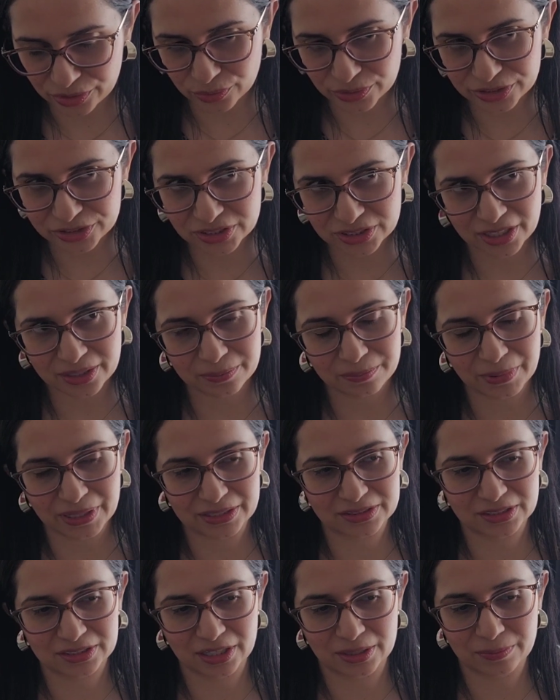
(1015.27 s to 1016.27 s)
order to like
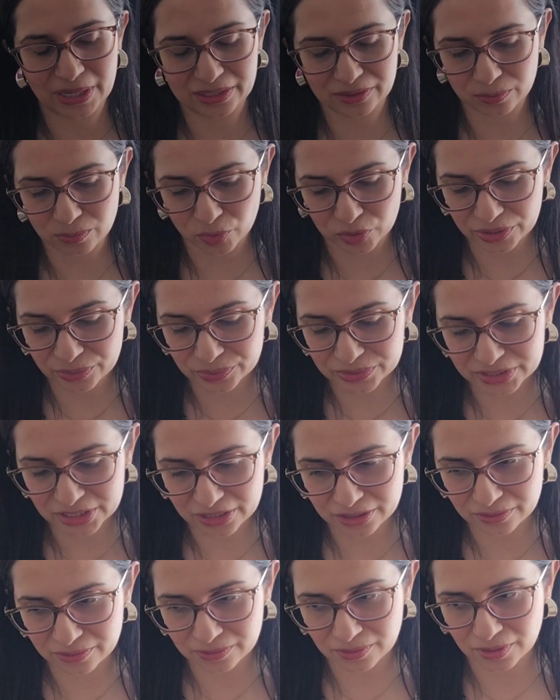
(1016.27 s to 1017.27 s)
basically make the morning
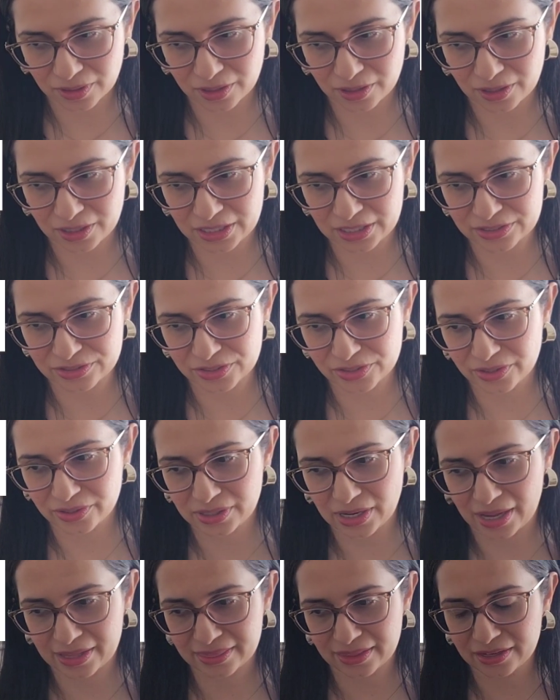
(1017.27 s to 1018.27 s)
routine
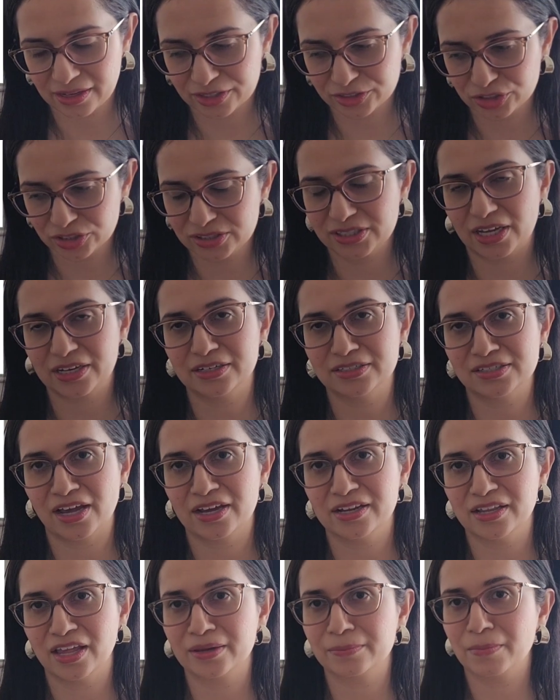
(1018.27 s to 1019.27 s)
easier, I think I should set
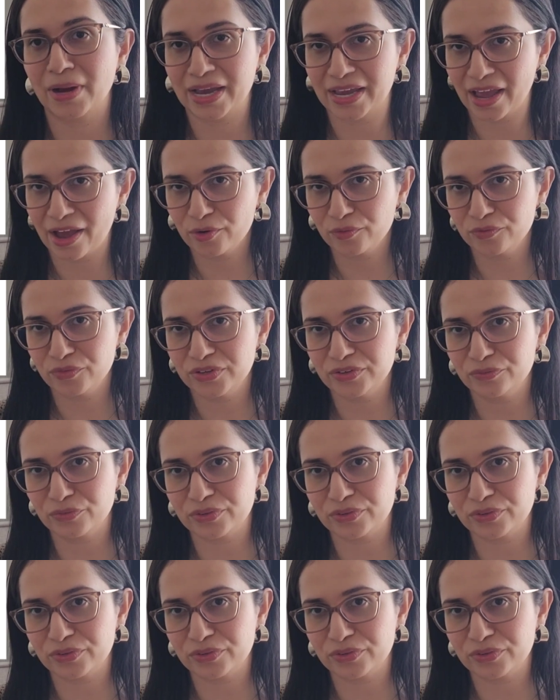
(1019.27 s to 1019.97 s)
aside like my outfit